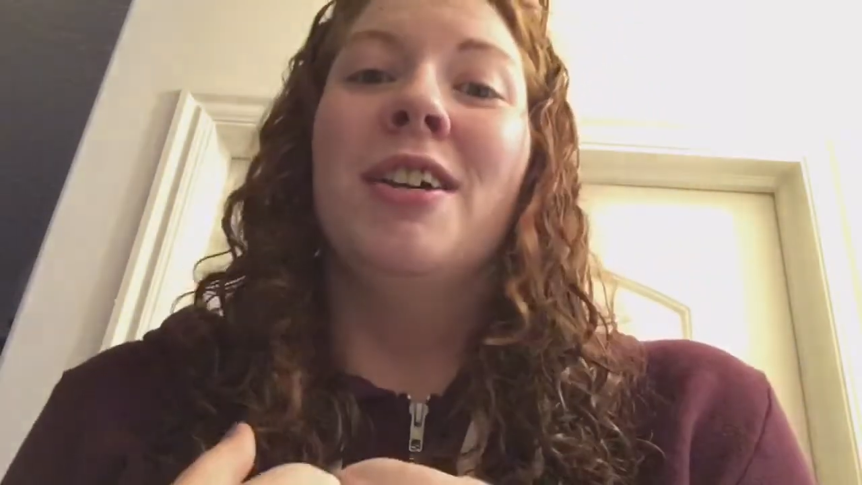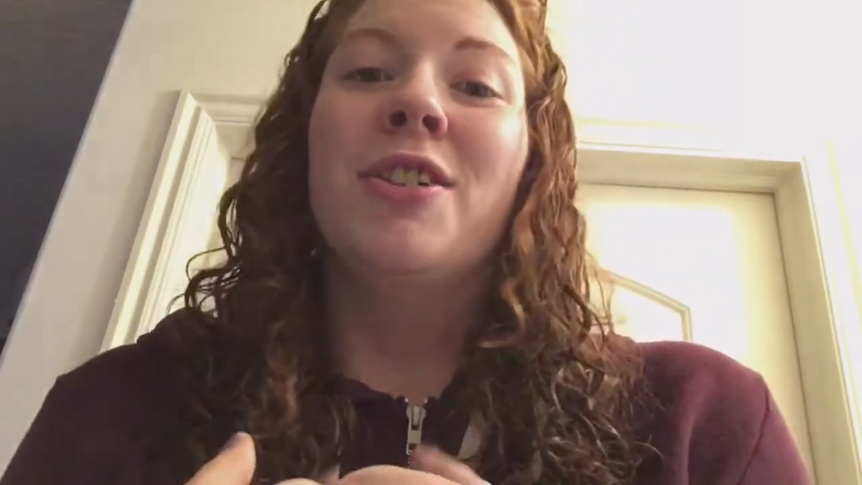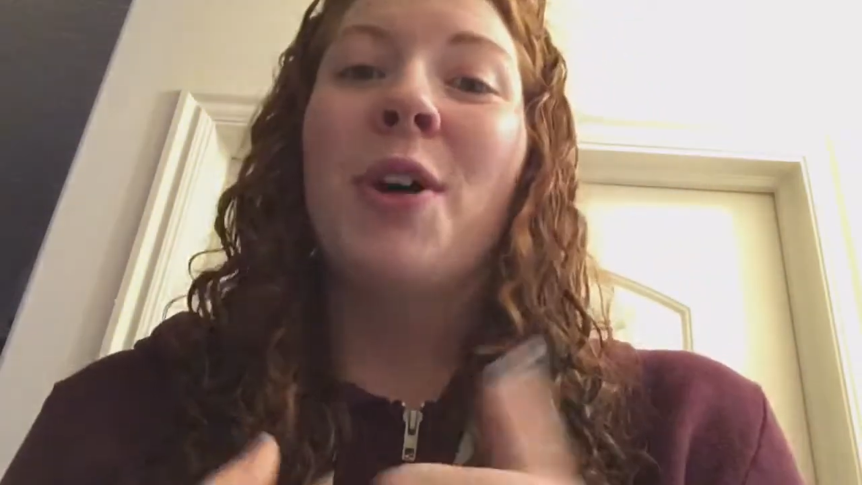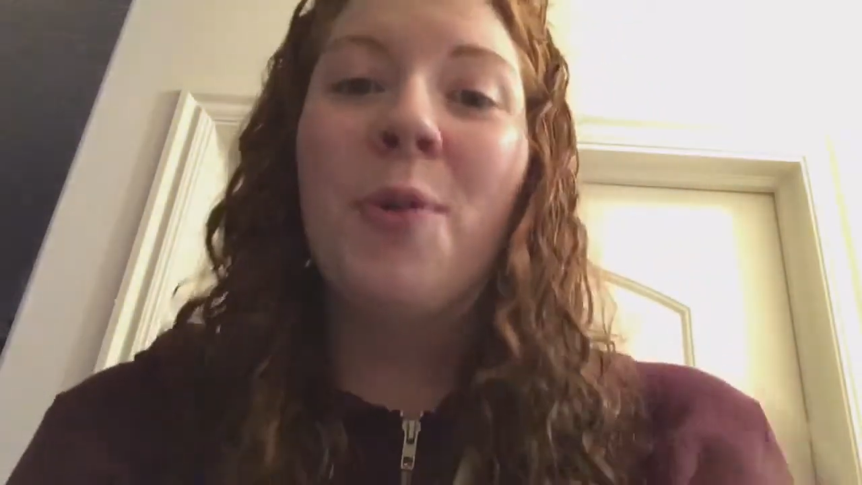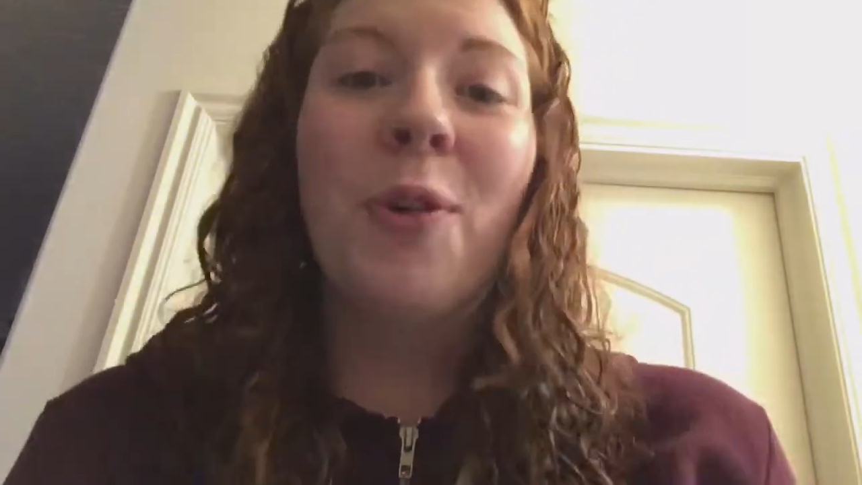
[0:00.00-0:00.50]

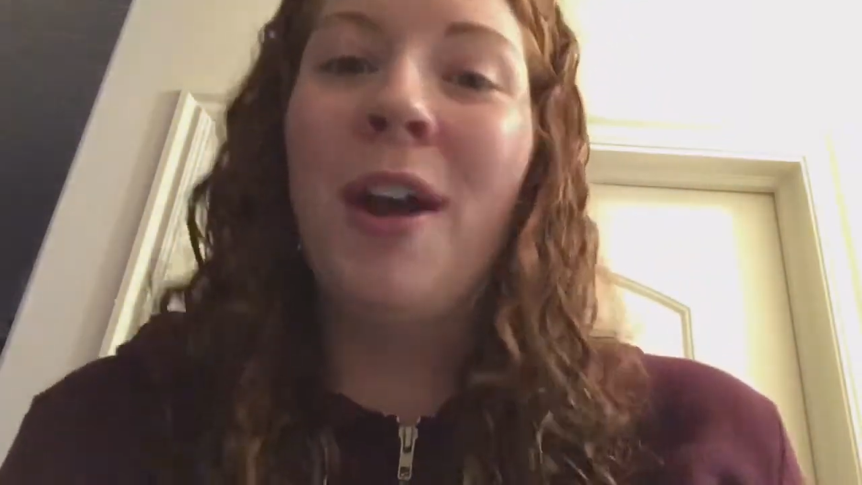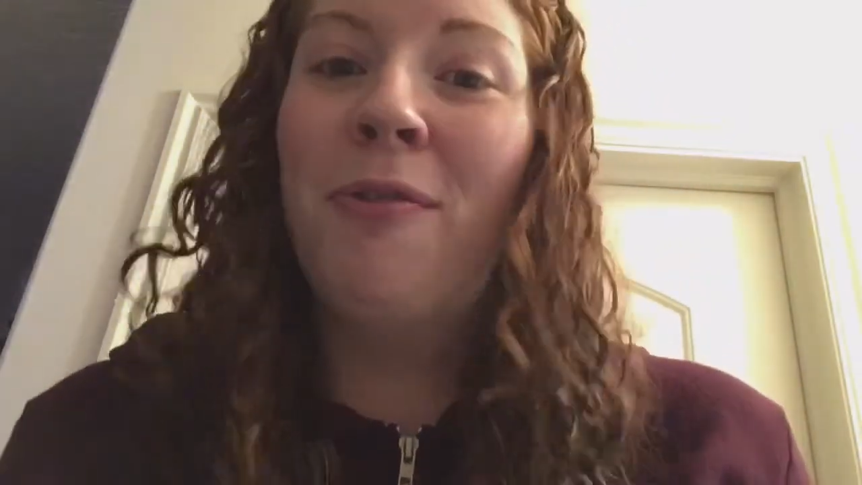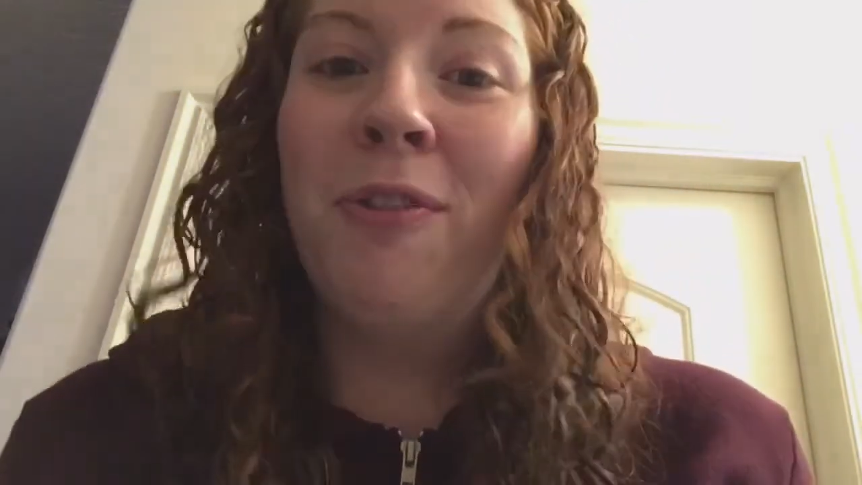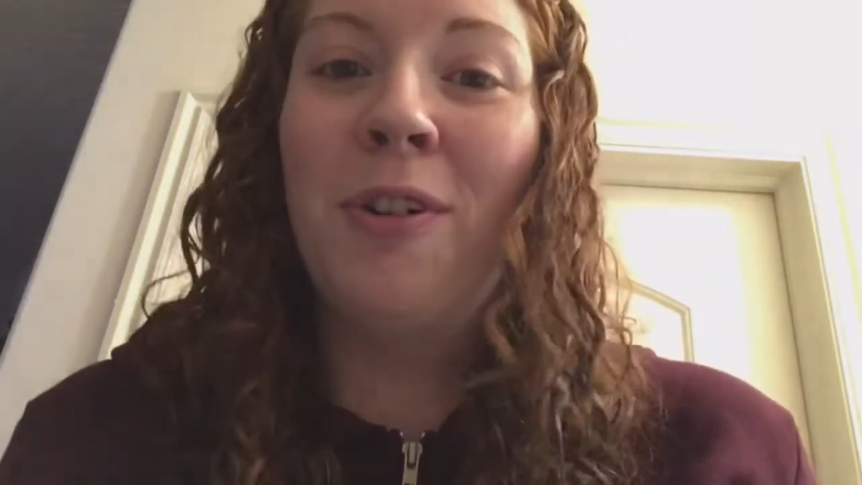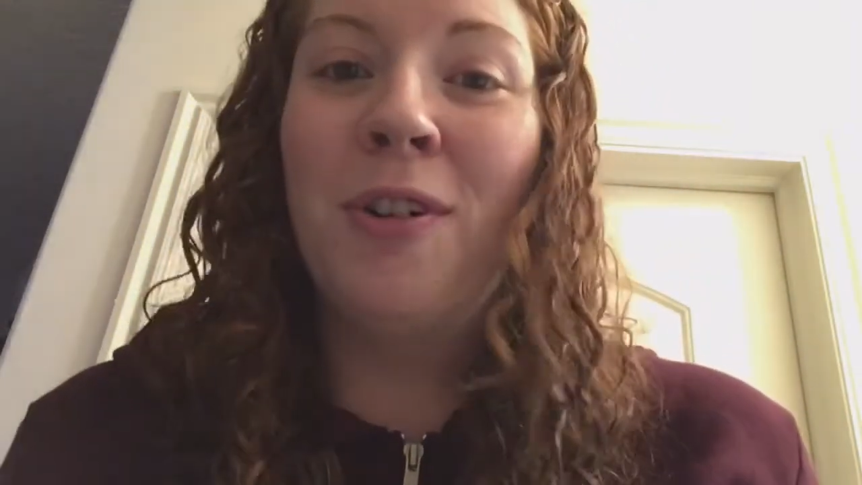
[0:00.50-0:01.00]
so
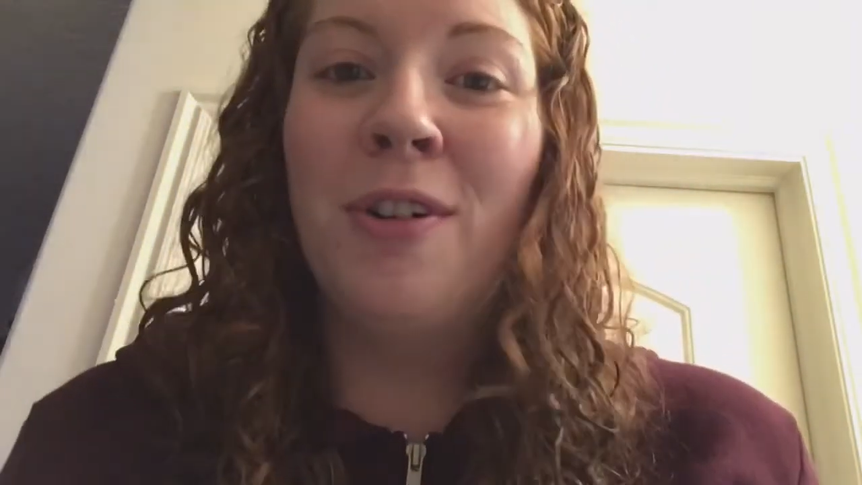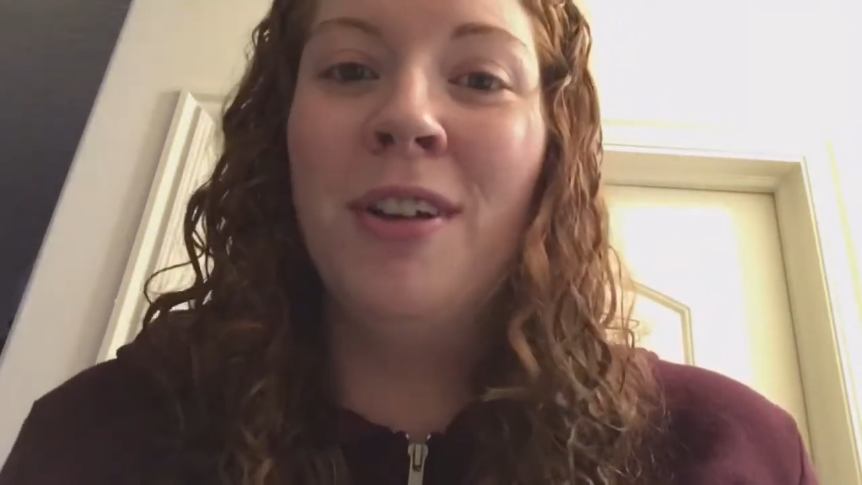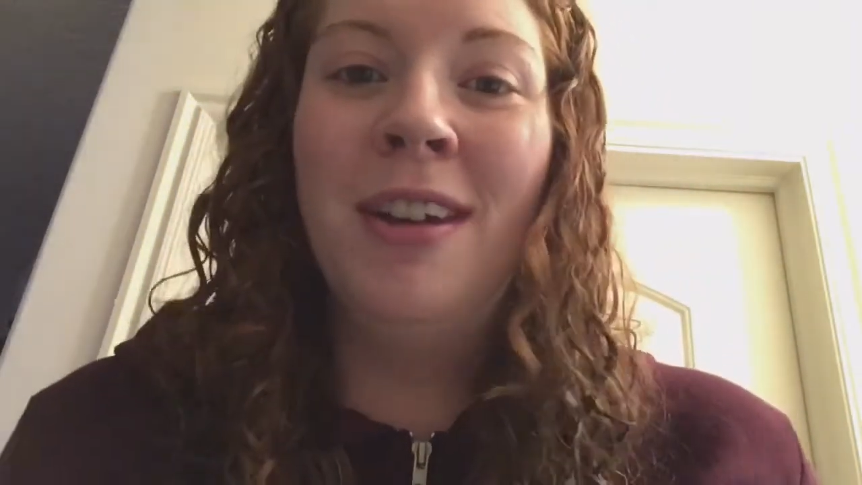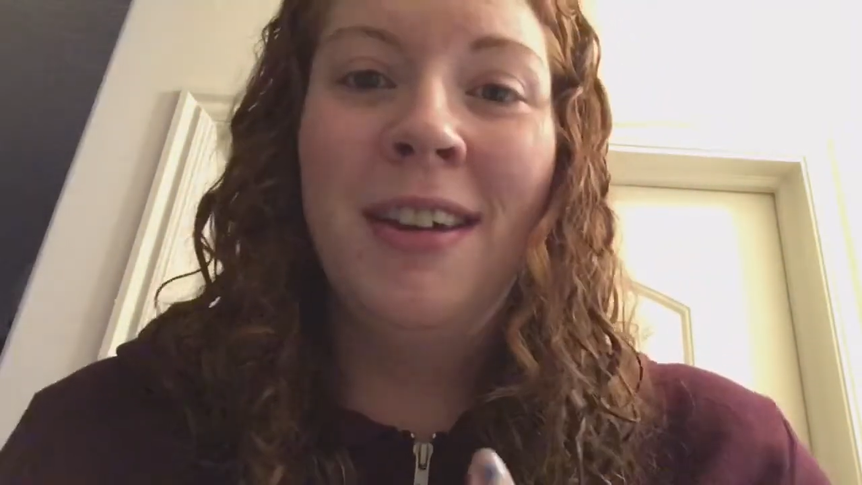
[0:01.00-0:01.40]
grateful.